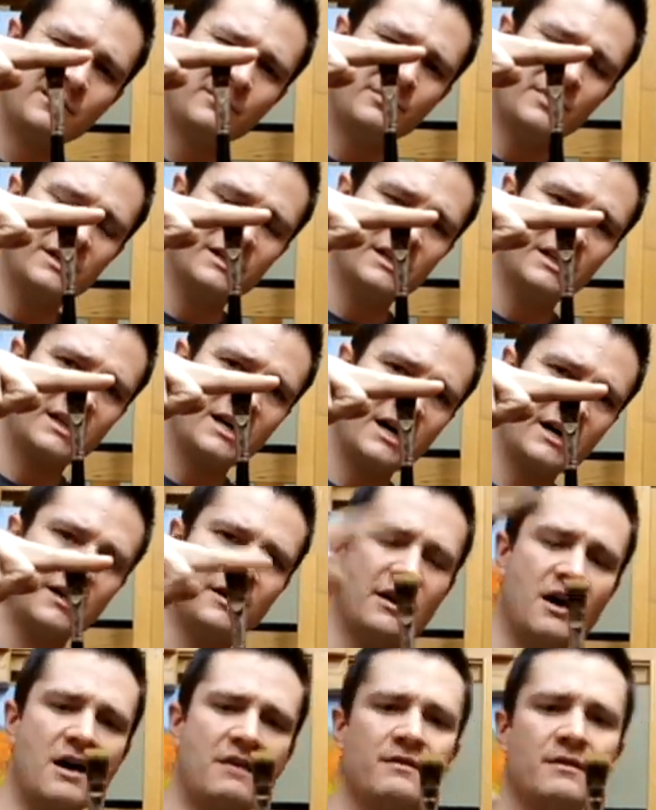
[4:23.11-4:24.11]
but you cut
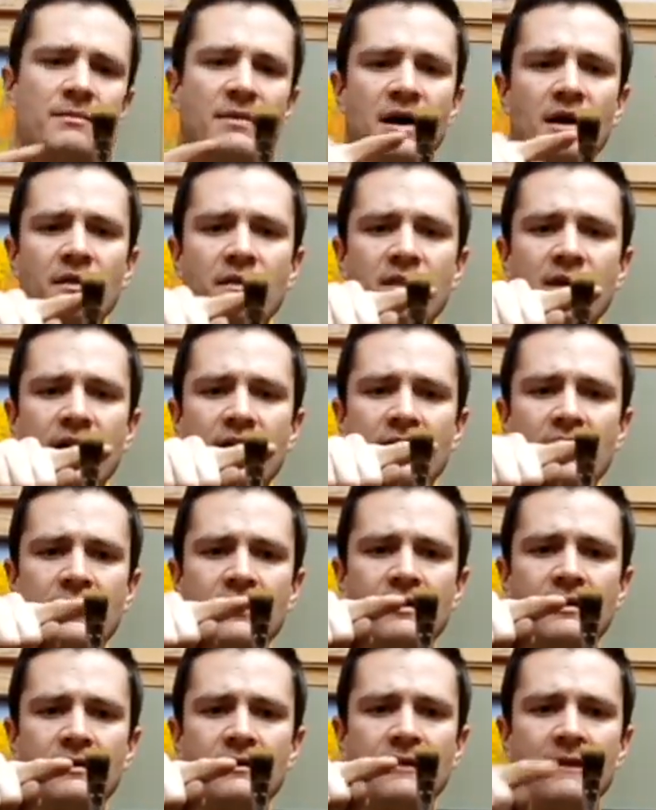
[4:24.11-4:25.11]
it off about there,